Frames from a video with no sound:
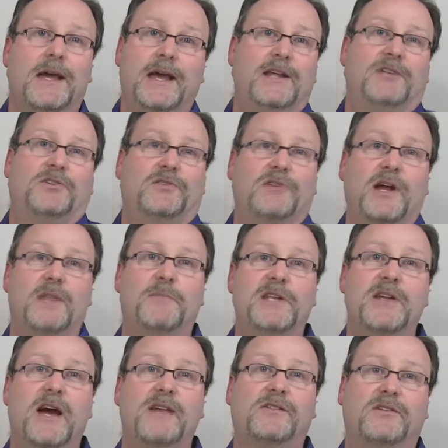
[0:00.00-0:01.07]
and I just thought it'd be
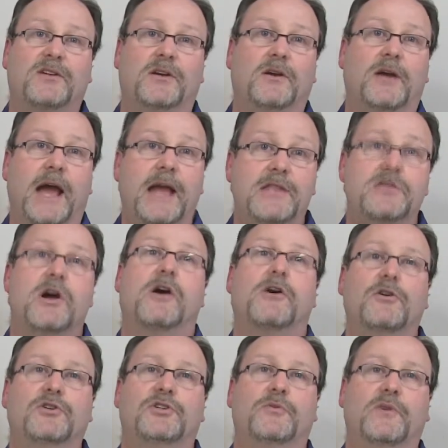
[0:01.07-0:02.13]
nice to
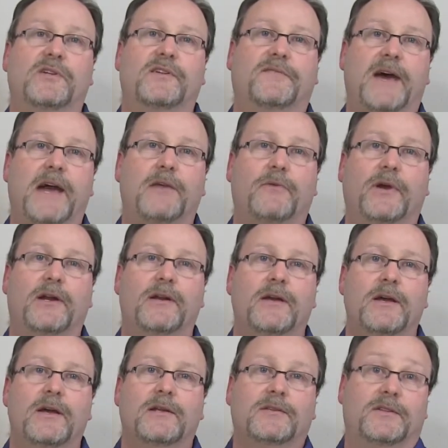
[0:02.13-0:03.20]
acknowledge you as a veteran,
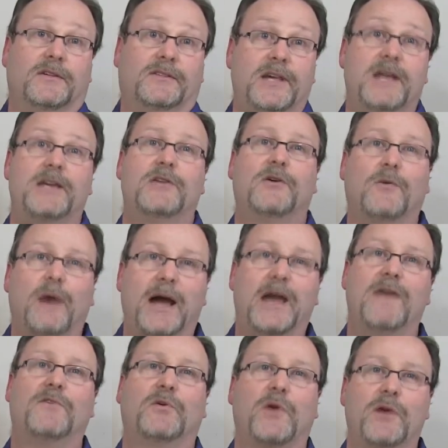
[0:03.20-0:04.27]
to say, you know, I
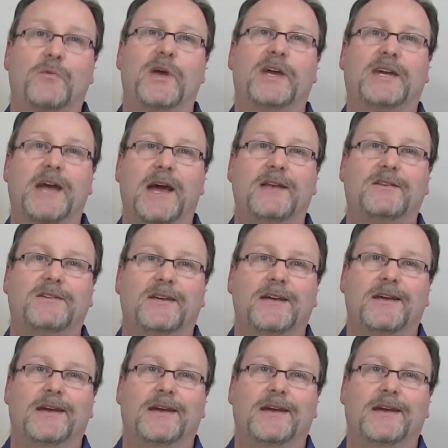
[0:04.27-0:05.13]
have a great weekend,